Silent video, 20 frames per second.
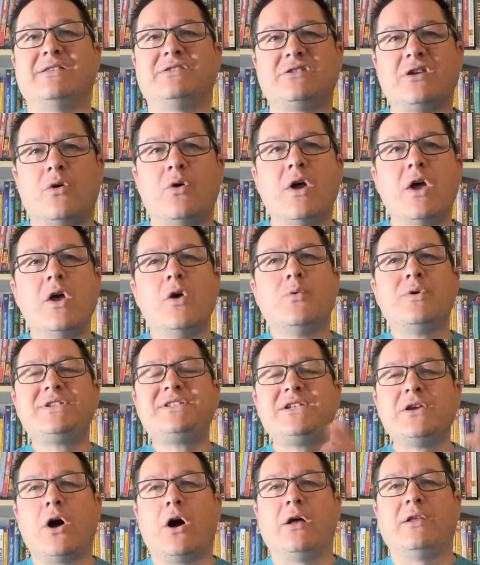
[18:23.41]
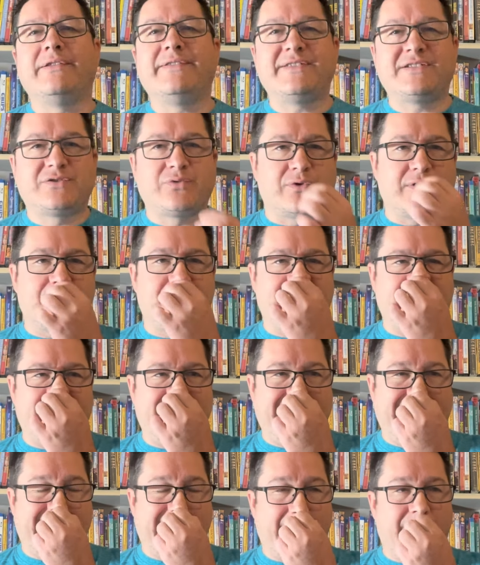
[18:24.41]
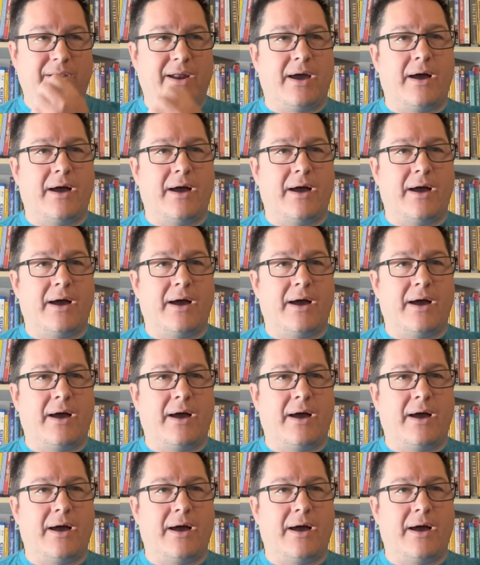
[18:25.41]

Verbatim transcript: So we see all of this sort of play out.